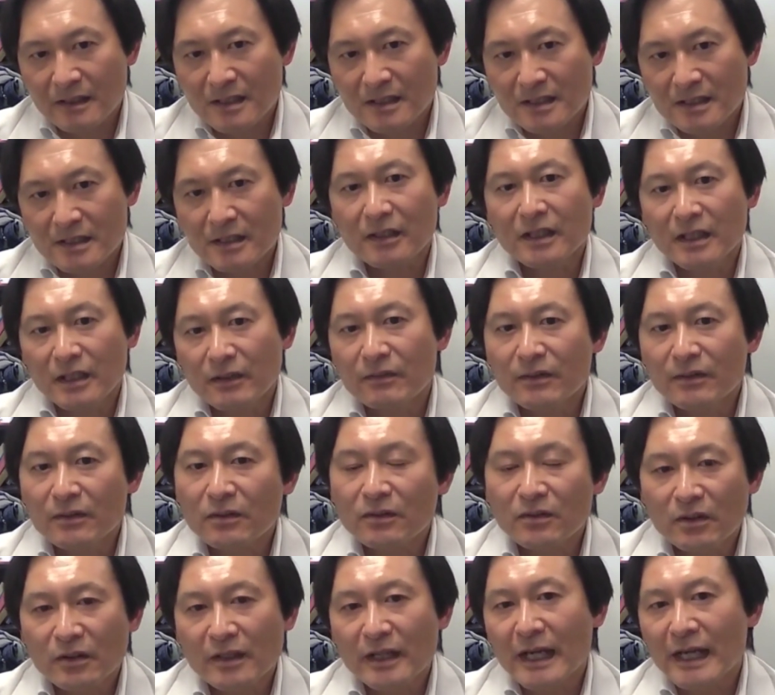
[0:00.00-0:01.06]
So if you
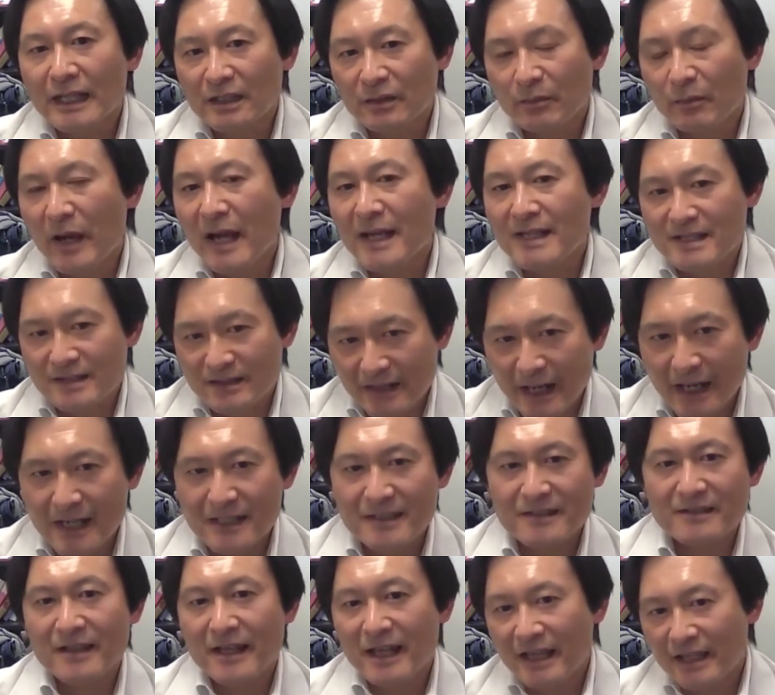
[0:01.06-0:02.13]
look at my
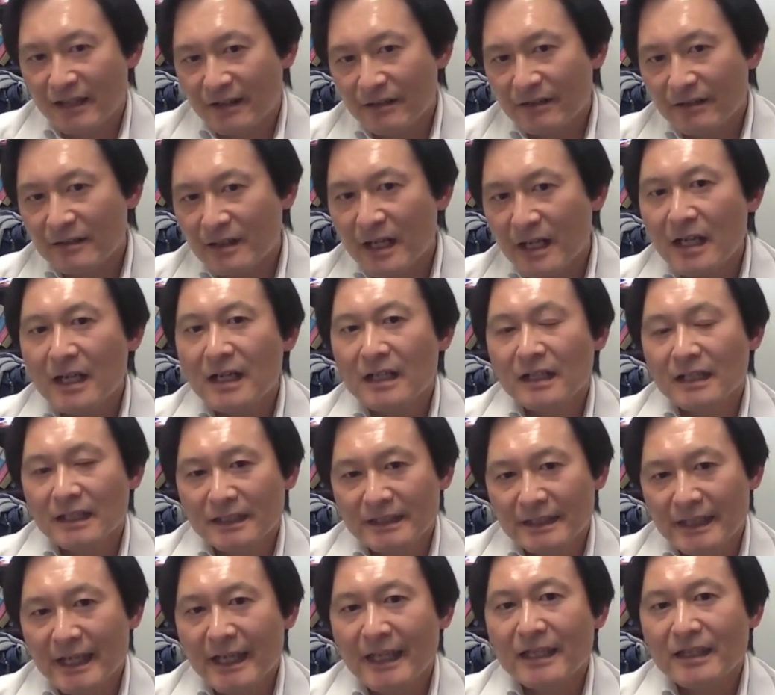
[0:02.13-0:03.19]
slides later,
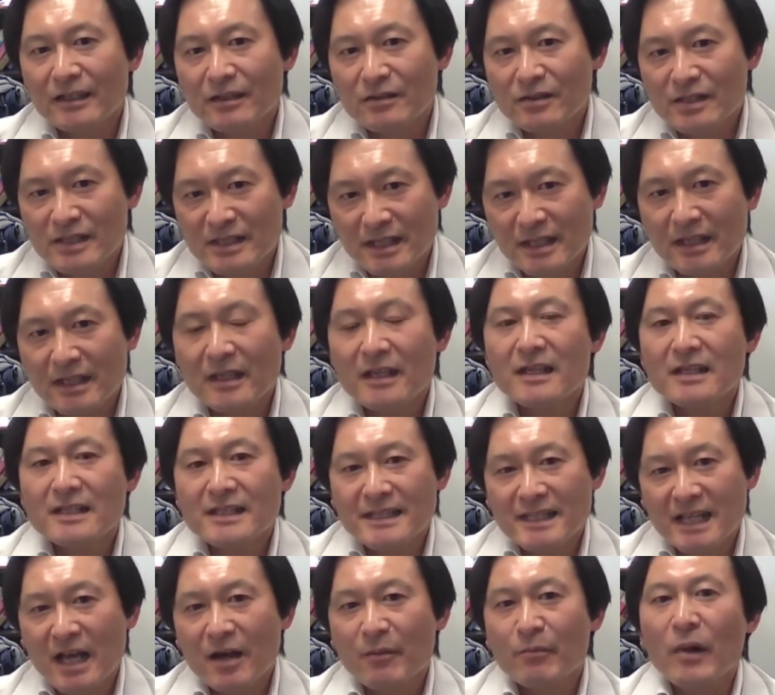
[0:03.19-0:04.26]
and then you see
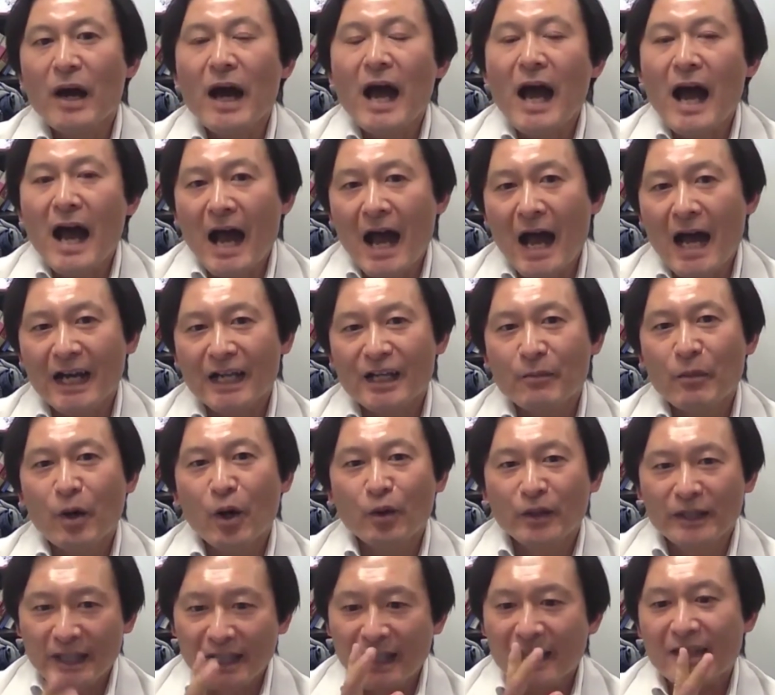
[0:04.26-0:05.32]
some animal
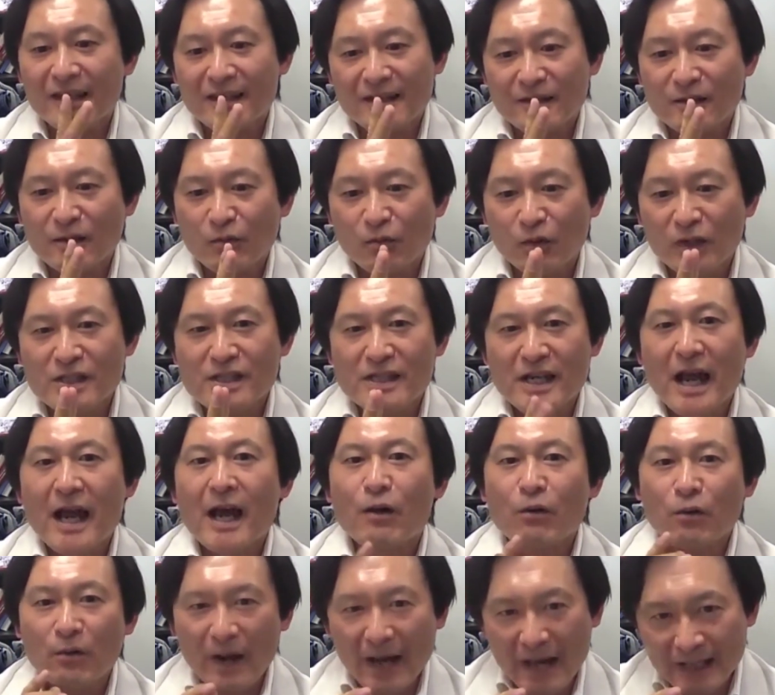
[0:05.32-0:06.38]
teeth, which
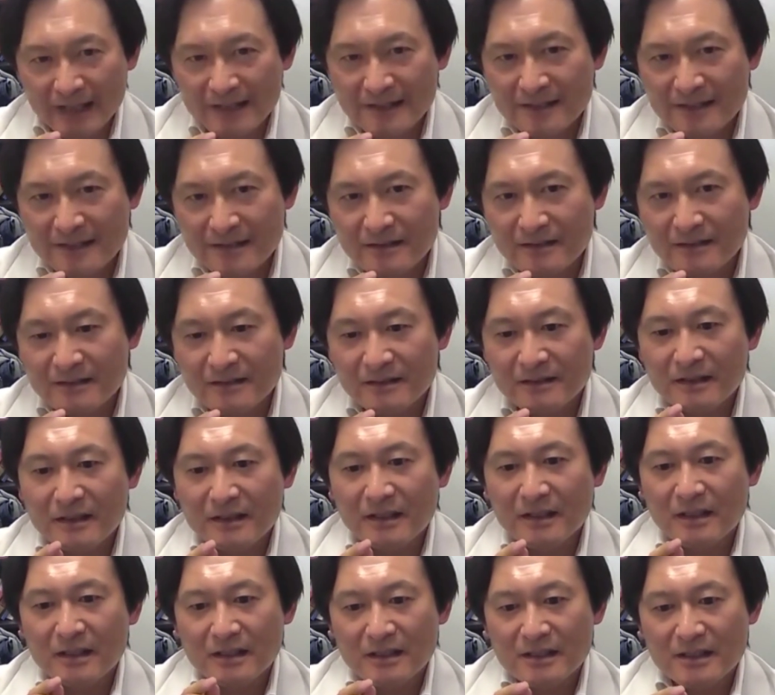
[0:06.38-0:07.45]
are rats.
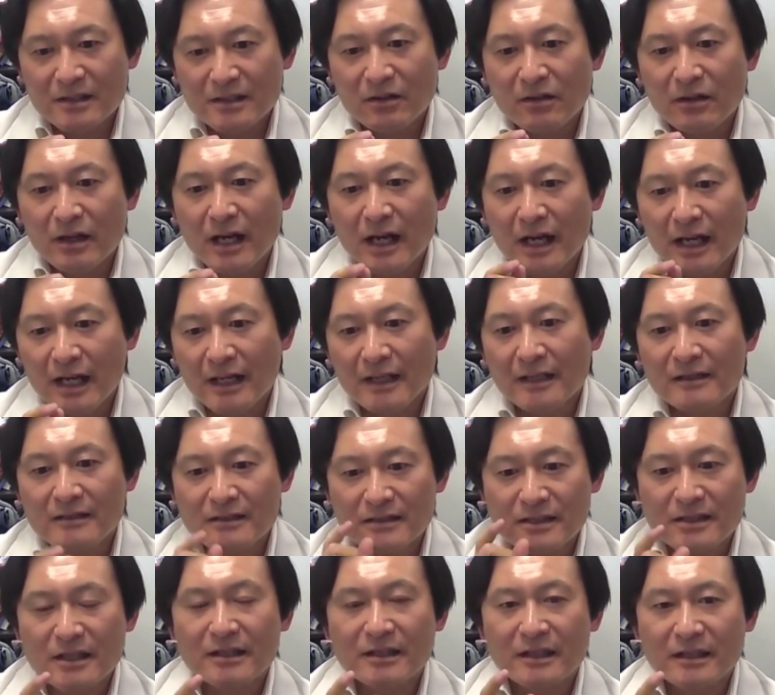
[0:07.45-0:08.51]
So I
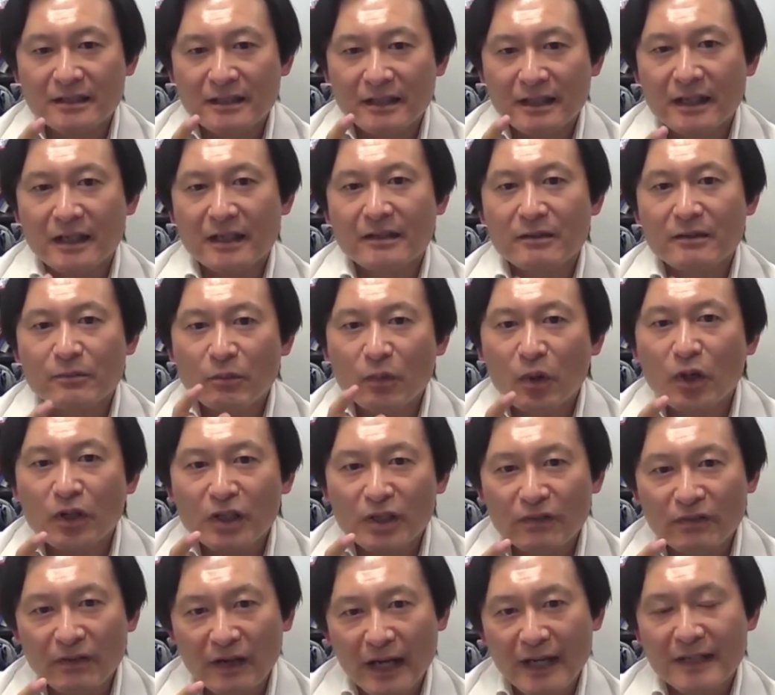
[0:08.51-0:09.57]
genetically
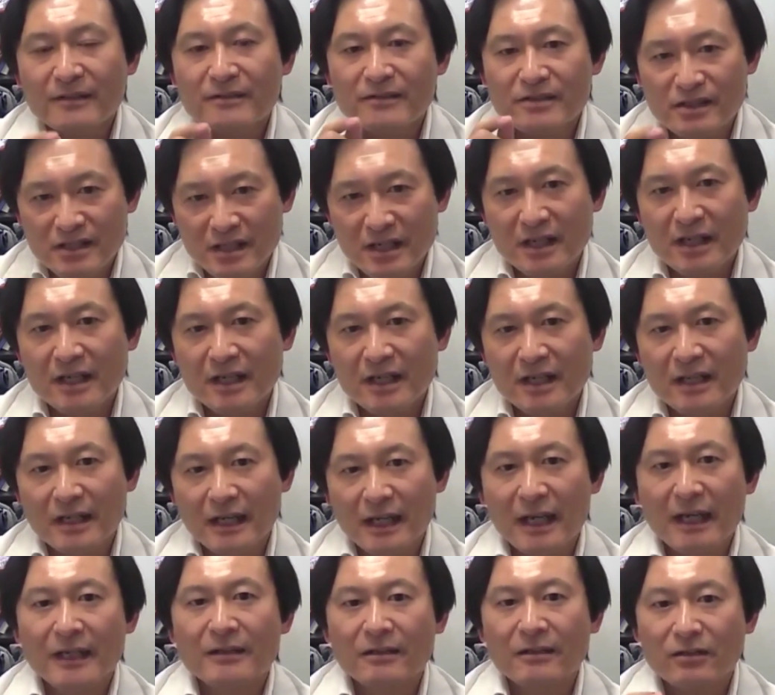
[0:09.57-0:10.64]
modified the gene
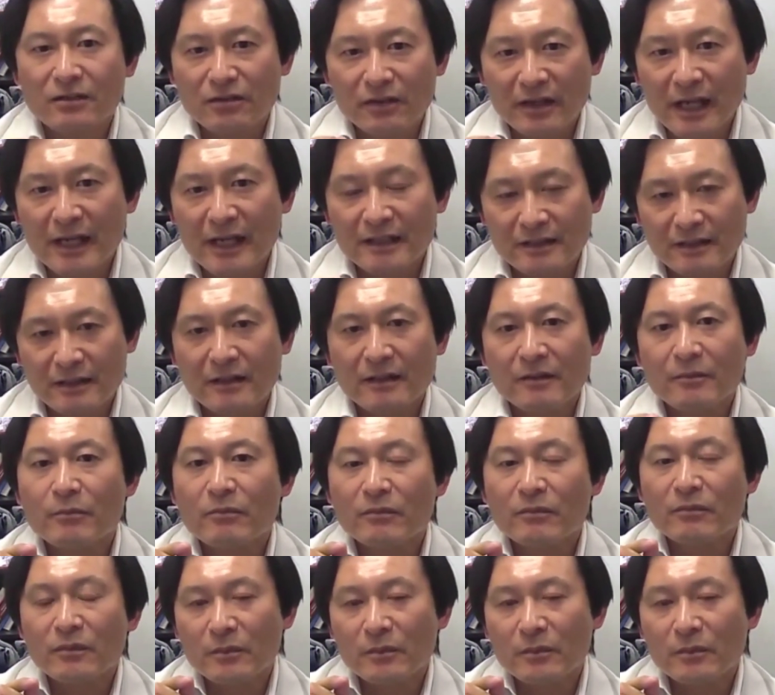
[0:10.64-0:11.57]
and create a